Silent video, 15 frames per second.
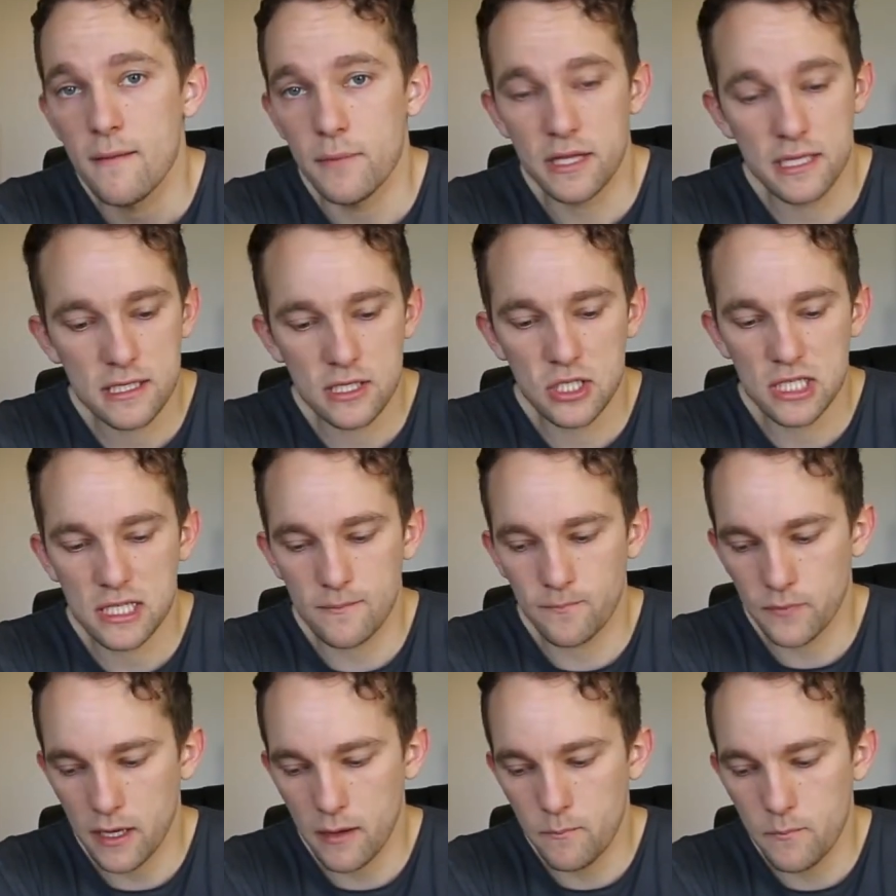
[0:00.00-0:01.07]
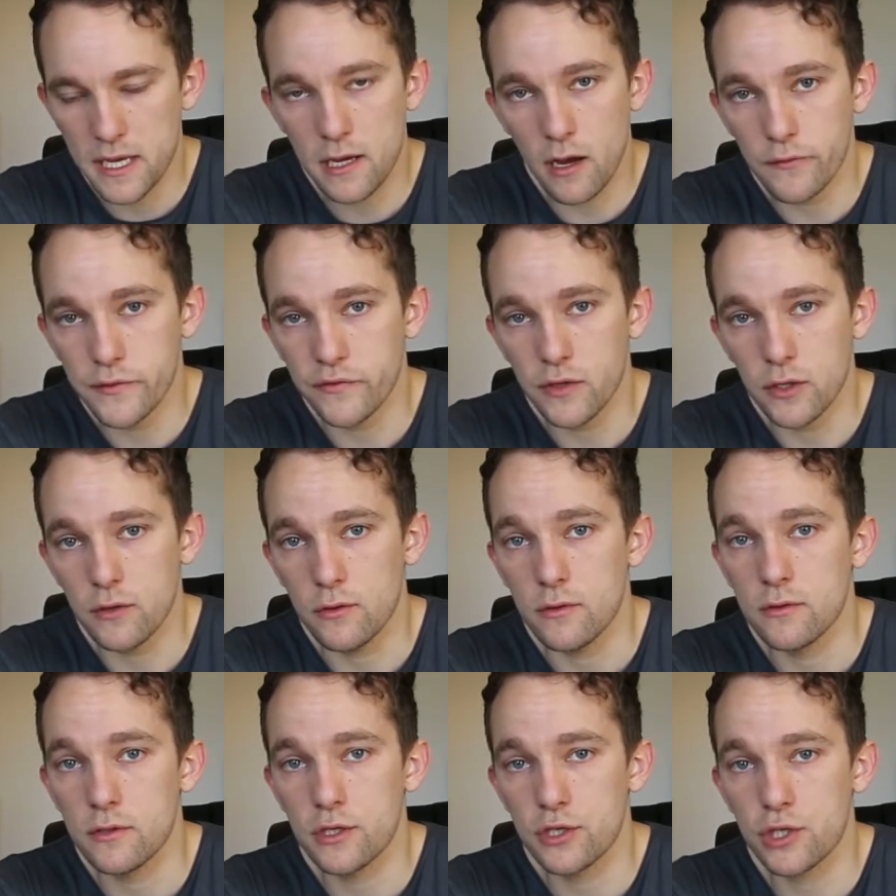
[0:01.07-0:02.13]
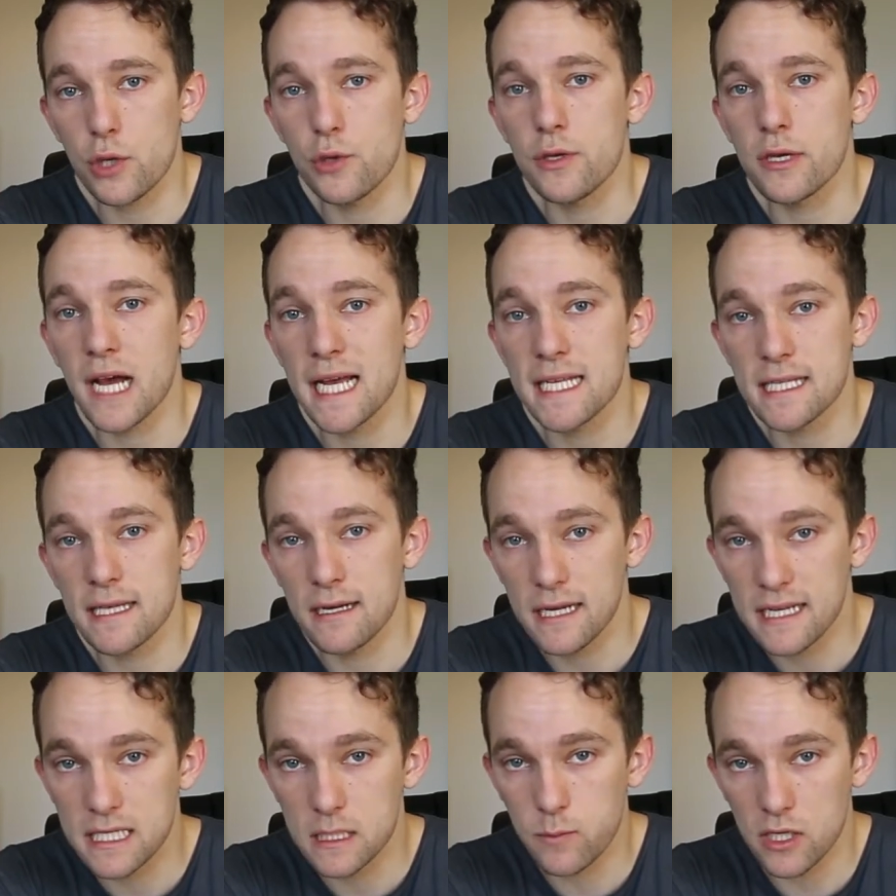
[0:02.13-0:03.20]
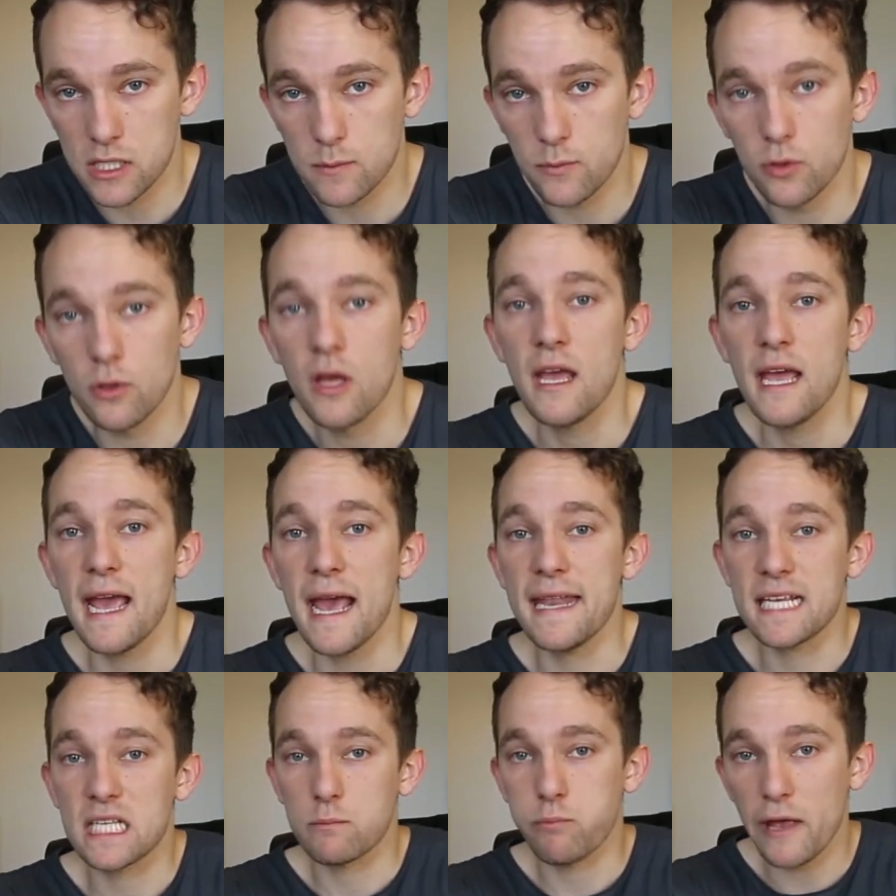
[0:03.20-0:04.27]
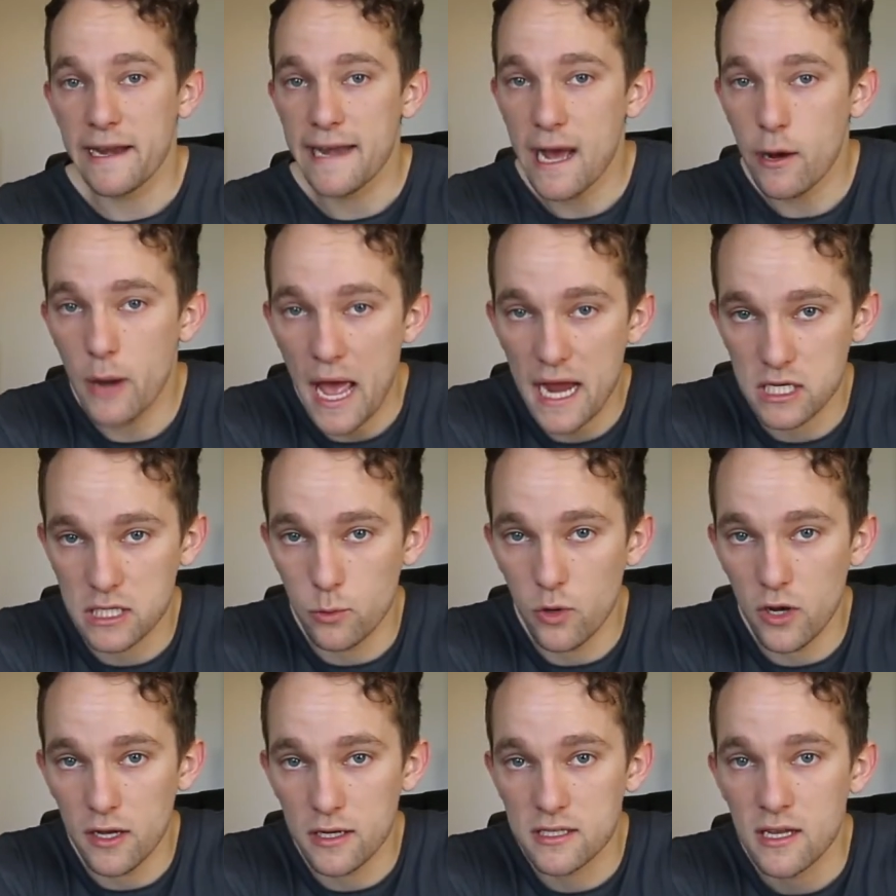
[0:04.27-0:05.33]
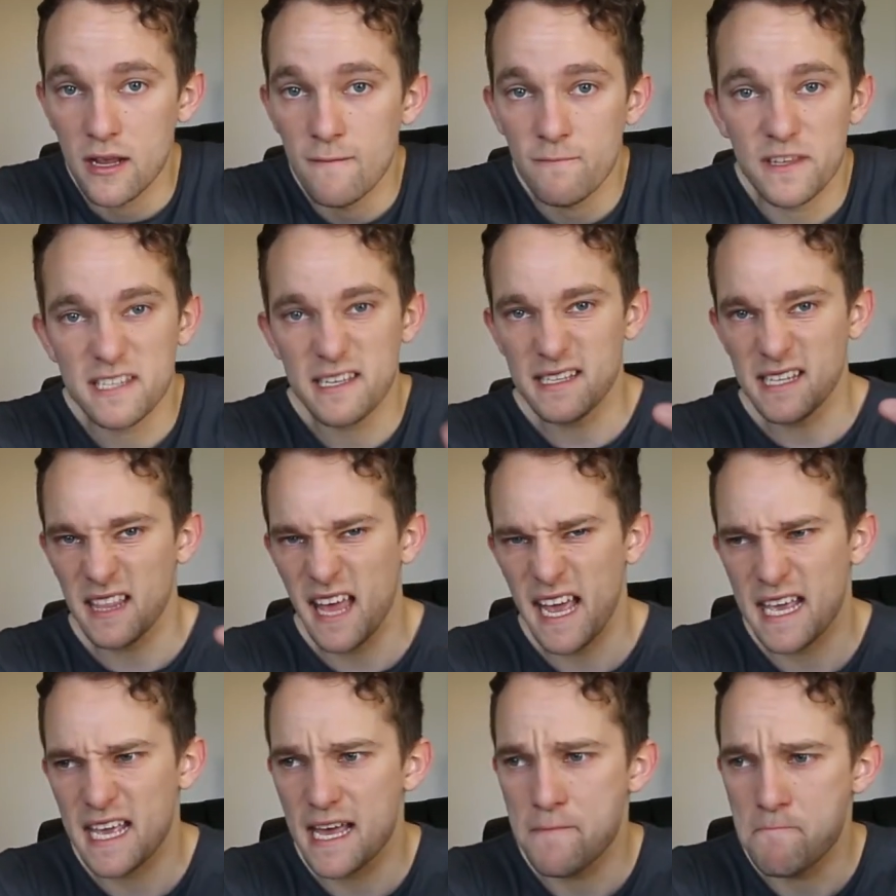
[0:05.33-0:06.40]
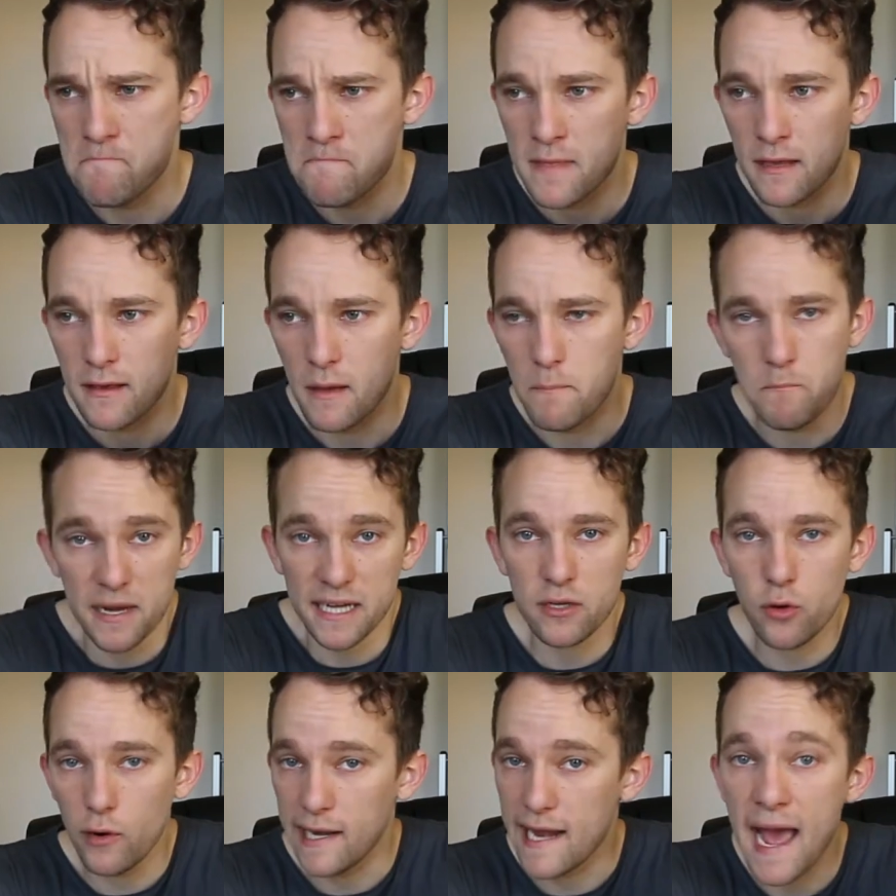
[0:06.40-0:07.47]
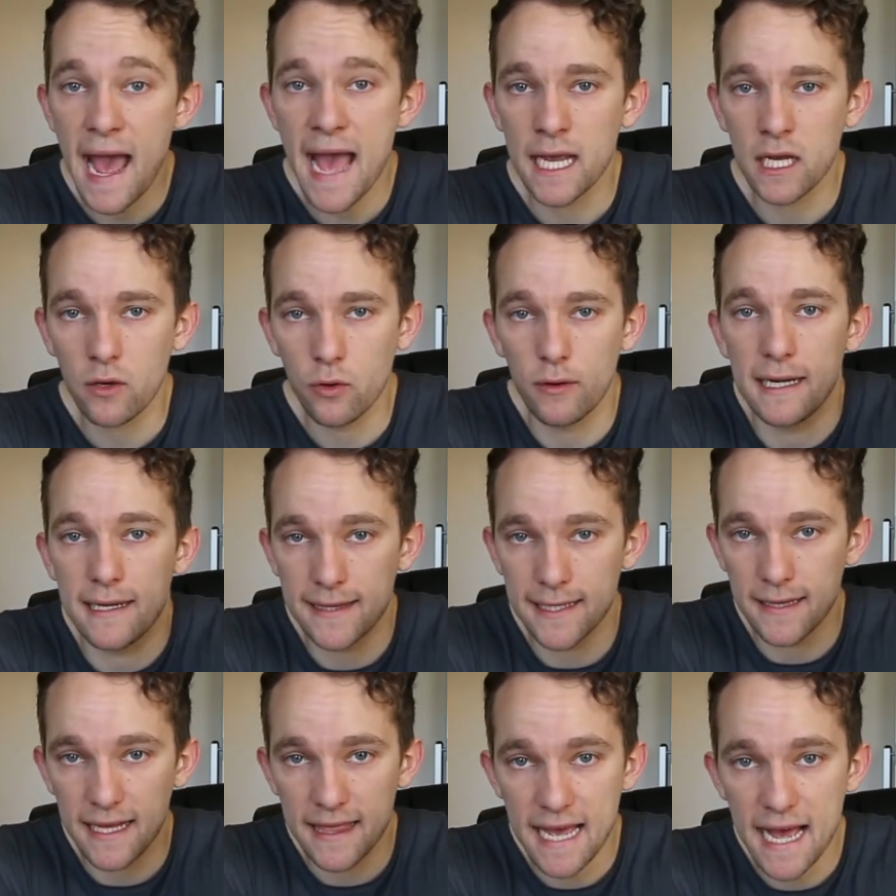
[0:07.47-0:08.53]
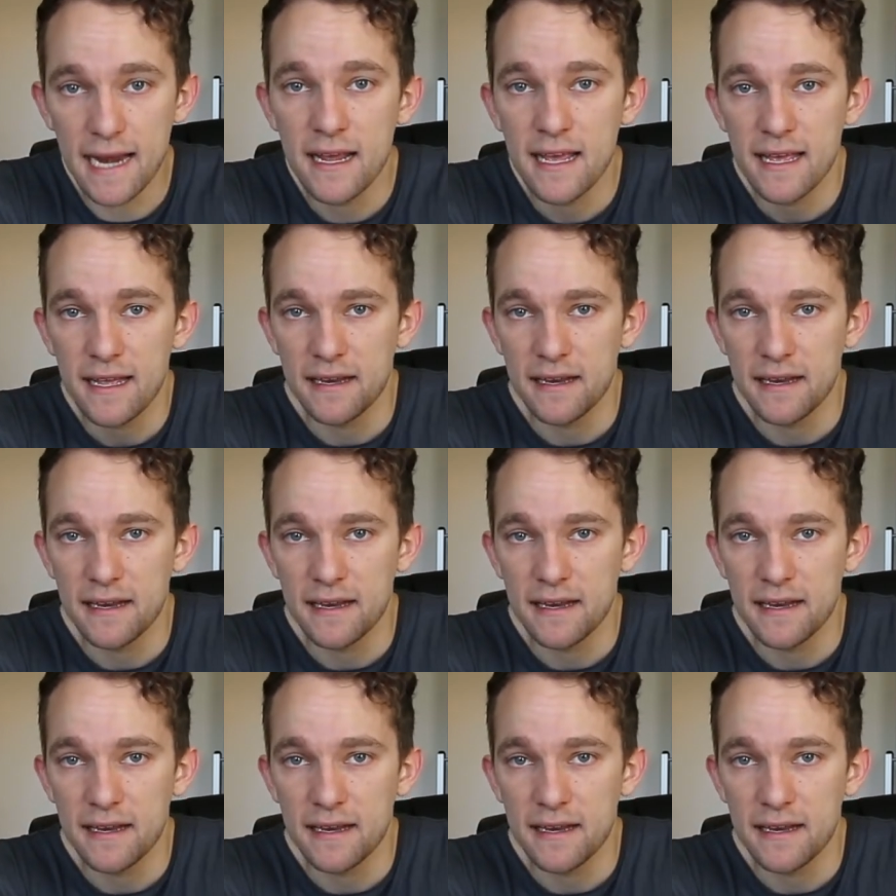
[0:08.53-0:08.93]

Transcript: But this is just a big overview to show you guys that it is possible and explain how it actually works. This isn't like a Bitcoin hack or anything like that.